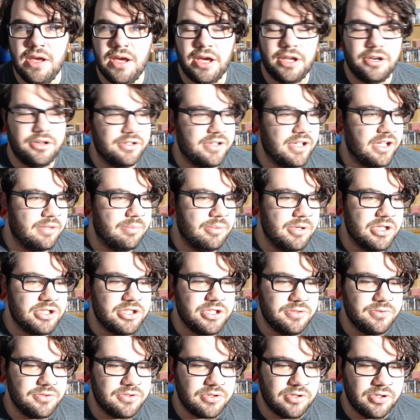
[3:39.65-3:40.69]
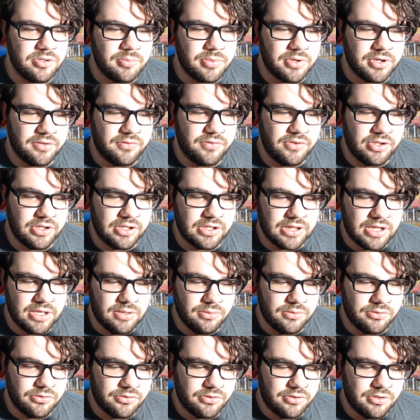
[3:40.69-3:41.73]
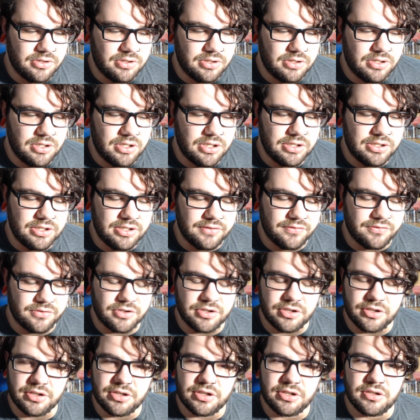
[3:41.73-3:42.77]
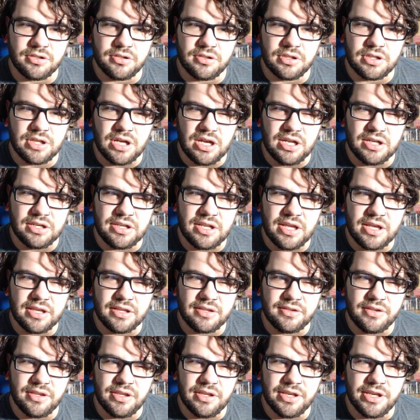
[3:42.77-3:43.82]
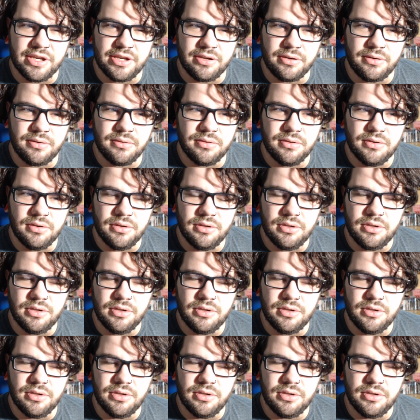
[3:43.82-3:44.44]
I know Tekkaichi was good, but I feel like that was a different context, seeing how,